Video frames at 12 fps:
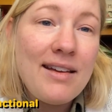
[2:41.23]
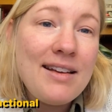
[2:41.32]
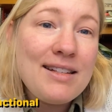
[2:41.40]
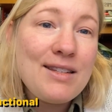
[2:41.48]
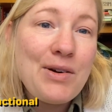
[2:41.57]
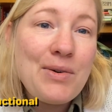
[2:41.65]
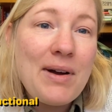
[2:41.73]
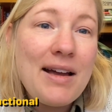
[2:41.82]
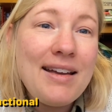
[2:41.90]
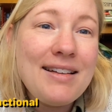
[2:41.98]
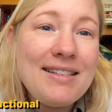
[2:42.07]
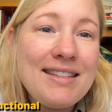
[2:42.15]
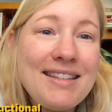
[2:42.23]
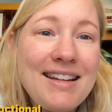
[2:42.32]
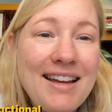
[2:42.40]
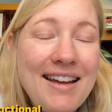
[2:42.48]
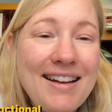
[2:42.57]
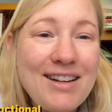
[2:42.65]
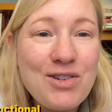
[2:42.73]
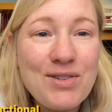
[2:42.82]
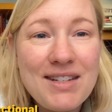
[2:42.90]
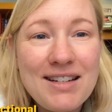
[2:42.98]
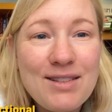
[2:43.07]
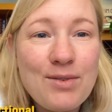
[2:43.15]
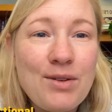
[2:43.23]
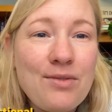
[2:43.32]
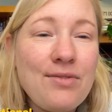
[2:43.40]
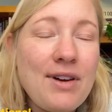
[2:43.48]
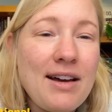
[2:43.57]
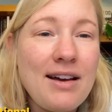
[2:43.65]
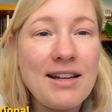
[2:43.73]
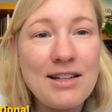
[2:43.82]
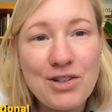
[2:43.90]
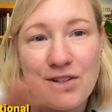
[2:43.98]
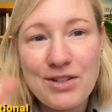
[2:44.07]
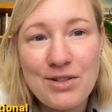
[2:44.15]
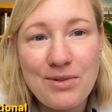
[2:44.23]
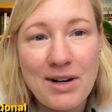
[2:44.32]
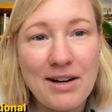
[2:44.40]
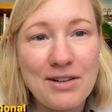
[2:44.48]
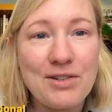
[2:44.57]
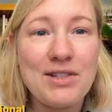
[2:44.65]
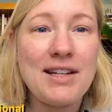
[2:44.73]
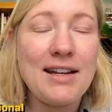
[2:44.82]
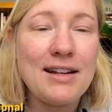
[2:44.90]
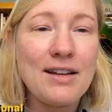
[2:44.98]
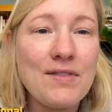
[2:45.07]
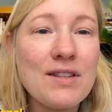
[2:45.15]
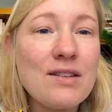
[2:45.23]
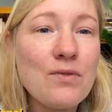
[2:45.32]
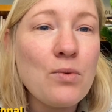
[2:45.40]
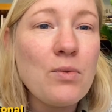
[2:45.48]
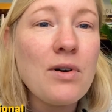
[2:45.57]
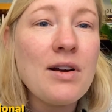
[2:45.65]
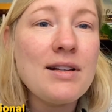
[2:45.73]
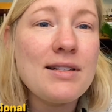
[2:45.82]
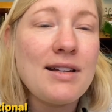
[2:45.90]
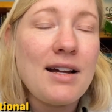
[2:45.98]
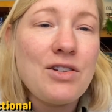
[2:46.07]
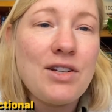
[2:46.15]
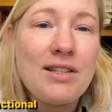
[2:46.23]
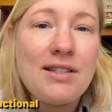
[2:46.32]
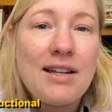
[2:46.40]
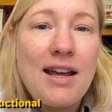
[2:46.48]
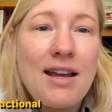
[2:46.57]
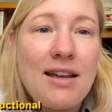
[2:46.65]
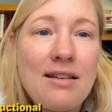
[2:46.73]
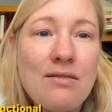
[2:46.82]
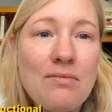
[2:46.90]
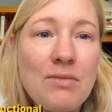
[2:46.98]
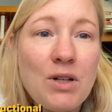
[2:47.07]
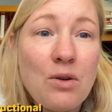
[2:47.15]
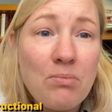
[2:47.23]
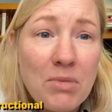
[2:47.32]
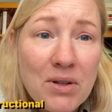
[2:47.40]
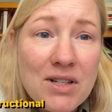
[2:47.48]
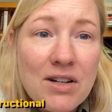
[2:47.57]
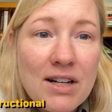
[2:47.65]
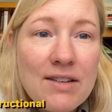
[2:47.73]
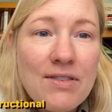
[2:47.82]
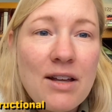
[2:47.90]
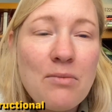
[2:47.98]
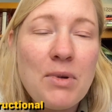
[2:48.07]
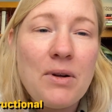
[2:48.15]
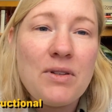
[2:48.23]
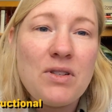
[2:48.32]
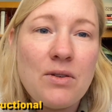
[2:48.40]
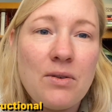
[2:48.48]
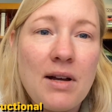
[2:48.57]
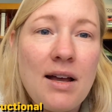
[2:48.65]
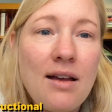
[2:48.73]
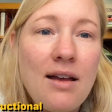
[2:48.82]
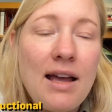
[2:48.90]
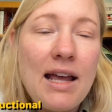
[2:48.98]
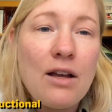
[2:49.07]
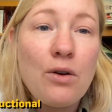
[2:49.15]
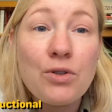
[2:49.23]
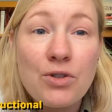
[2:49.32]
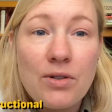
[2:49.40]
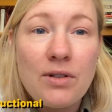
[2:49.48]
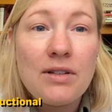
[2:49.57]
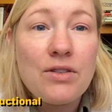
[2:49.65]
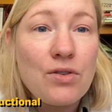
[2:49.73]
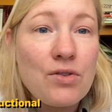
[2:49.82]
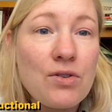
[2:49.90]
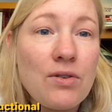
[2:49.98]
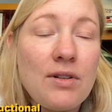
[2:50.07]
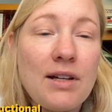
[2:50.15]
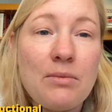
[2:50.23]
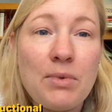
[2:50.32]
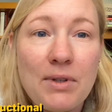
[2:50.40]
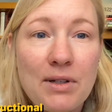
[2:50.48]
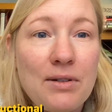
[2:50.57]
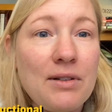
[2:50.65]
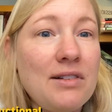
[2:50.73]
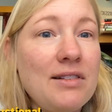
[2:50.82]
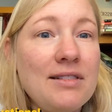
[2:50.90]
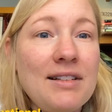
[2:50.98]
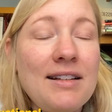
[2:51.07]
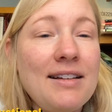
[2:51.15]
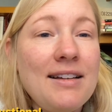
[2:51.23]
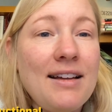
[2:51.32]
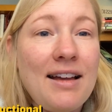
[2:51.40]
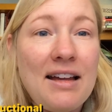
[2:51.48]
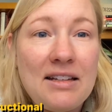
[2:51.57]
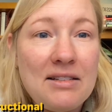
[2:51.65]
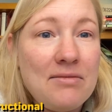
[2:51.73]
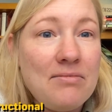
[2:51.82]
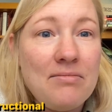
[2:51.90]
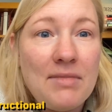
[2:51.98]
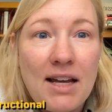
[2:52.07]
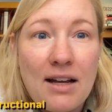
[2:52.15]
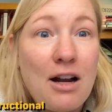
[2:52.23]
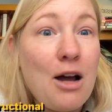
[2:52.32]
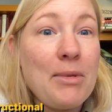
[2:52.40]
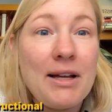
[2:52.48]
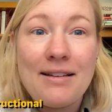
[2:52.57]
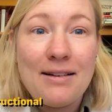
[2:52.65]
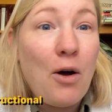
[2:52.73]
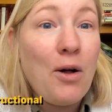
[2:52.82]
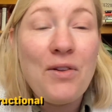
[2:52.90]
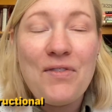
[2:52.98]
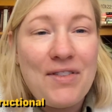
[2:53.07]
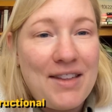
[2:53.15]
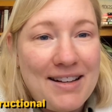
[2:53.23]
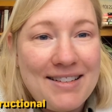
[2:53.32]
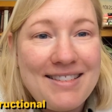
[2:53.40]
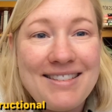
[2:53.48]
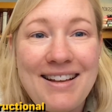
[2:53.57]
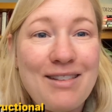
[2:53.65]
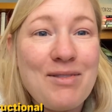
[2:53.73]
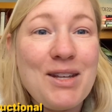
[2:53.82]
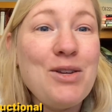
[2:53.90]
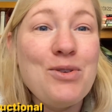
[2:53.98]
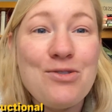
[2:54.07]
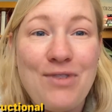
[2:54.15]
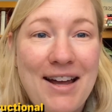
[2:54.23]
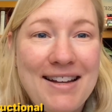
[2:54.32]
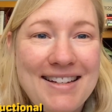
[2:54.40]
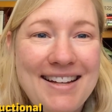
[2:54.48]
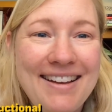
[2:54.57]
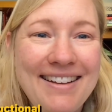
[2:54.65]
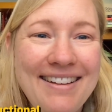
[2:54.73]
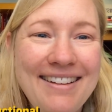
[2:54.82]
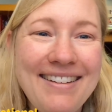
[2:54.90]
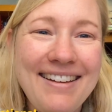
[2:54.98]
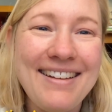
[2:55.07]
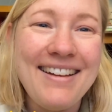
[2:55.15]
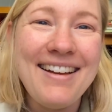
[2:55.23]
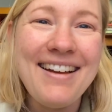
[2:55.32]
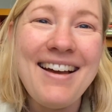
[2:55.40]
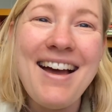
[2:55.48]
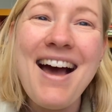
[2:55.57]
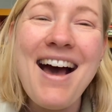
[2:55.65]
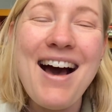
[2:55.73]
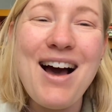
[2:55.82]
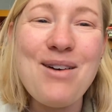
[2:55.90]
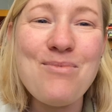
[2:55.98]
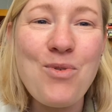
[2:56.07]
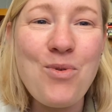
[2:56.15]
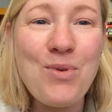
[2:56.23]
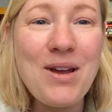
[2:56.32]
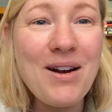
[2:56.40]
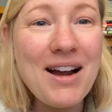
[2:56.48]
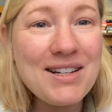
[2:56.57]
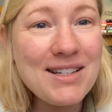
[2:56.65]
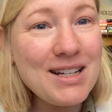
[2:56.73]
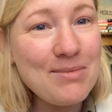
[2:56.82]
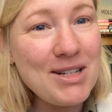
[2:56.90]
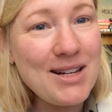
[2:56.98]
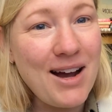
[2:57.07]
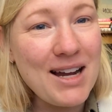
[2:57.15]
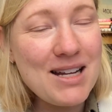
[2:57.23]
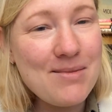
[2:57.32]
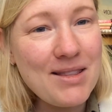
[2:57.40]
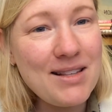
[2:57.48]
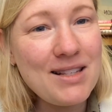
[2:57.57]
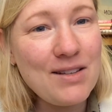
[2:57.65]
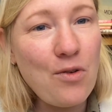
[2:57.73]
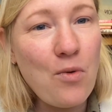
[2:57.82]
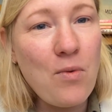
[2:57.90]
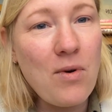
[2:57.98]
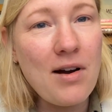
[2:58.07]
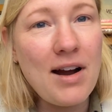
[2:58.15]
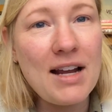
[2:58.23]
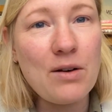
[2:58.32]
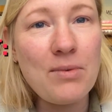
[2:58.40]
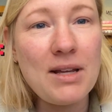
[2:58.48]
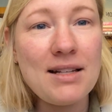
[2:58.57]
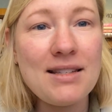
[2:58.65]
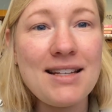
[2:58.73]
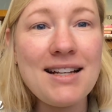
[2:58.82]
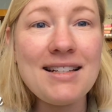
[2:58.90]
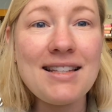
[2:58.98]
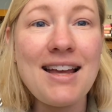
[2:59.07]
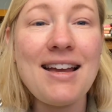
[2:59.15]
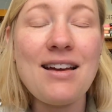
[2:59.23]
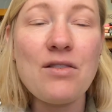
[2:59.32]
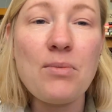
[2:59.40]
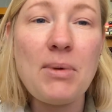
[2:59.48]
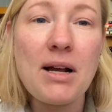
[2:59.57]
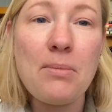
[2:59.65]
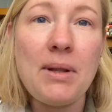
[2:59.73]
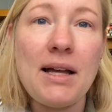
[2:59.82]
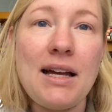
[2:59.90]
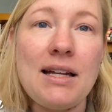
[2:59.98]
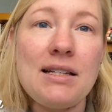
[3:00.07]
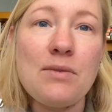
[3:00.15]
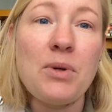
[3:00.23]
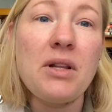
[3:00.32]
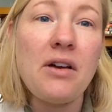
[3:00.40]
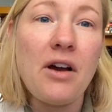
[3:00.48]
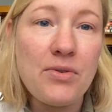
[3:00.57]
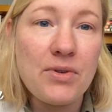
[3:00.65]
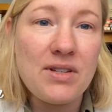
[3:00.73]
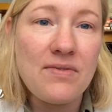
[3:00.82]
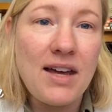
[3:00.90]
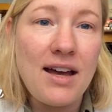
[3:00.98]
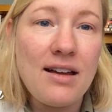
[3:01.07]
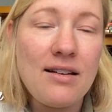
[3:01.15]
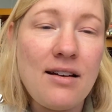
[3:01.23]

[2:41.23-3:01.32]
So it's an interesting sort of addition to our understanding of the Civil War as not just a, military event, but also a cultural and social and political and economic and all of the things, the huge event. We are actually going to be talking about the Civil War in week 6, and Rebecca Plant, one of the authors of that